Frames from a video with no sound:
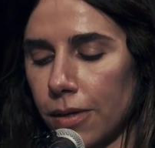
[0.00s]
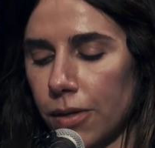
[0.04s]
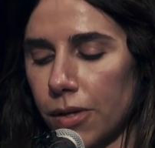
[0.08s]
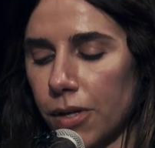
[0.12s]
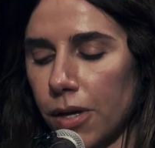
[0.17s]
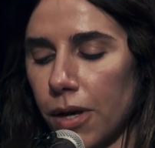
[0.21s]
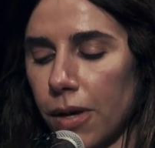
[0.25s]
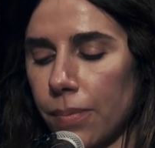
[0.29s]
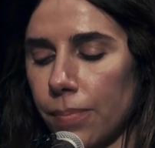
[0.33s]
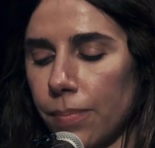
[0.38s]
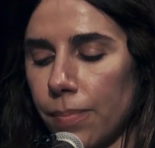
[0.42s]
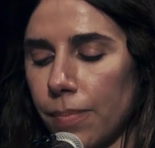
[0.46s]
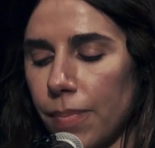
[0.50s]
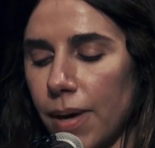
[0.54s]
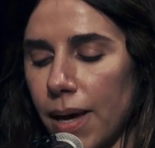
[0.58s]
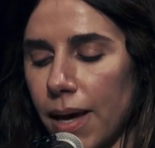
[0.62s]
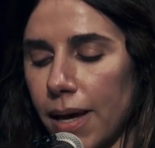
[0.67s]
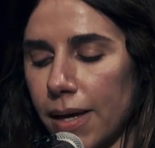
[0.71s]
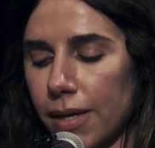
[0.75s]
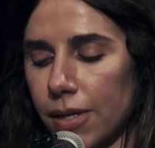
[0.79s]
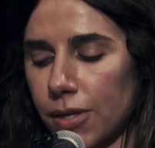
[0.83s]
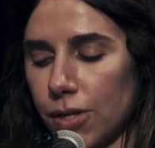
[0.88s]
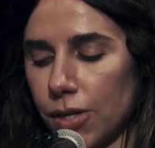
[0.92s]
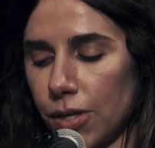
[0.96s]
Come
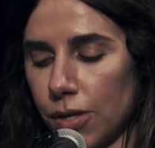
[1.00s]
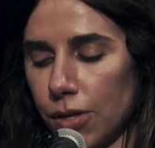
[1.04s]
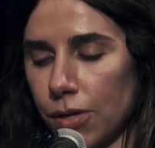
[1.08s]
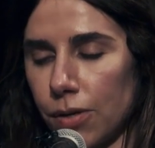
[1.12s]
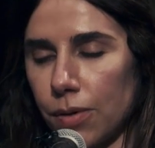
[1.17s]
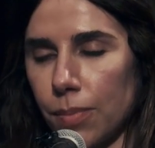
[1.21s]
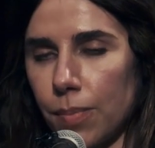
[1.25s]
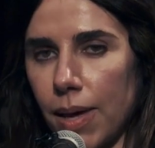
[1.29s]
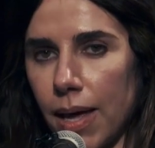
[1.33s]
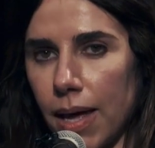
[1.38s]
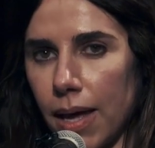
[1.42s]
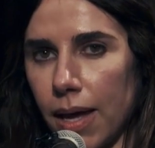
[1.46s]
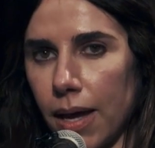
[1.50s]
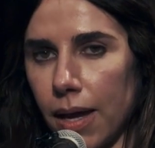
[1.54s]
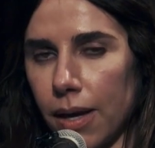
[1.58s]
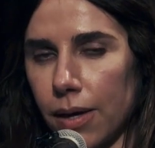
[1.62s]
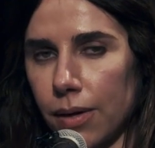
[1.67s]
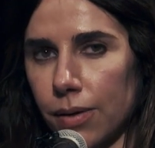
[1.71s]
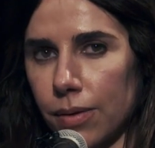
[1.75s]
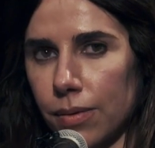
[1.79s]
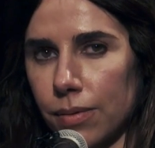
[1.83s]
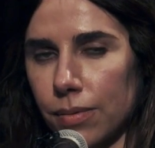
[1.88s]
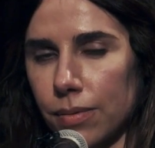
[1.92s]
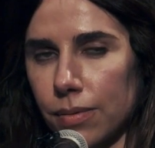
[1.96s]
back here,
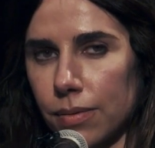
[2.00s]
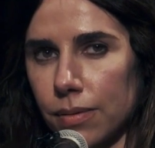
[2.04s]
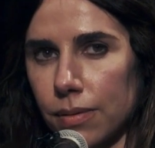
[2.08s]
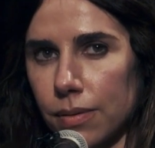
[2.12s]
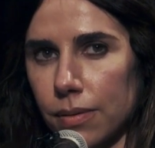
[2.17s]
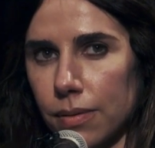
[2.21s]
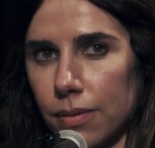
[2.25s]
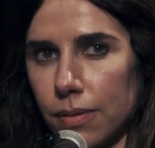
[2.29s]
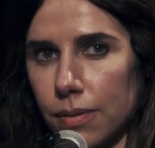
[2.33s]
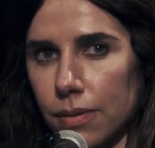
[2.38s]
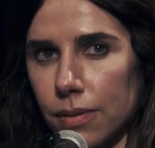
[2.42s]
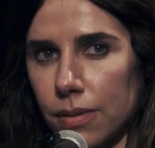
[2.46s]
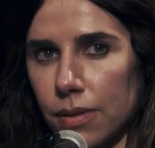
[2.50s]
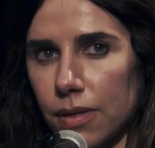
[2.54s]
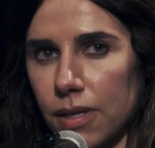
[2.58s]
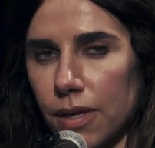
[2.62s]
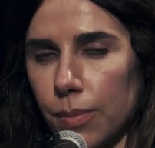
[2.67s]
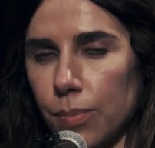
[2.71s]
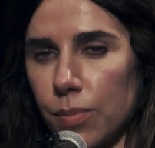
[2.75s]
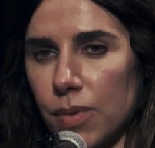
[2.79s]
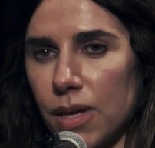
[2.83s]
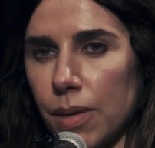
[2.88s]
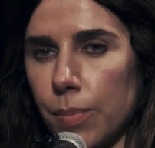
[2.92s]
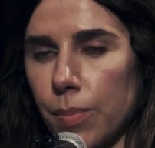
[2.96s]
man,
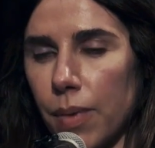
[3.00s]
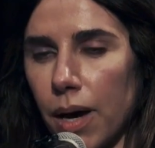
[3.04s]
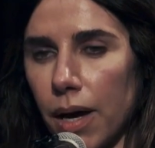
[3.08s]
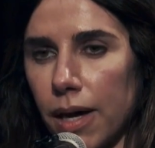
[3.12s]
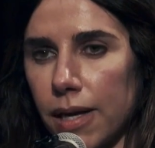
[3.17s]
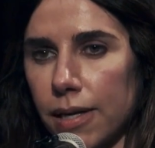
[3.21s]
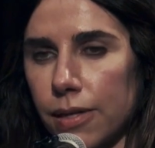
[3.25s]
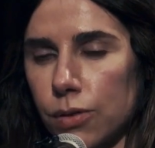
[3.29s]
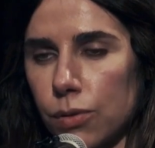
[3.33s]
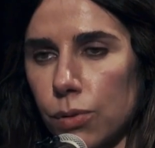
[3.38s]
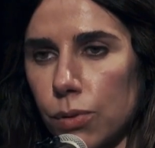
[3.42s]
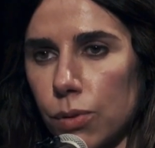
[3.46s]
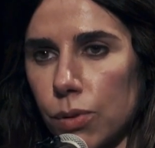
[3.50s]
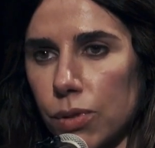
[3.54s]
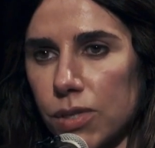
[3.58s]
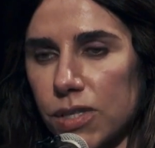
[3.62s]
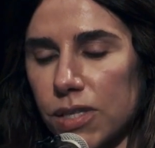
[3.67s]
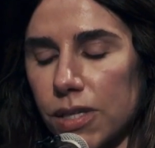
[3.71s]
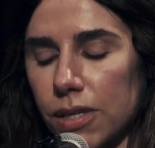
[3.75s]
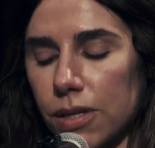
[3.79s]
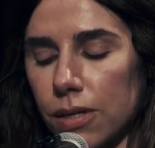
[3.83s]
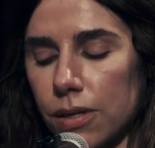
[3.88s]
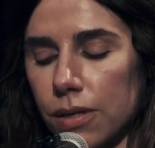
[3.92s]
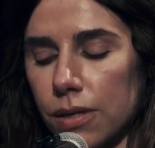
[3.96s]
give me my daughter.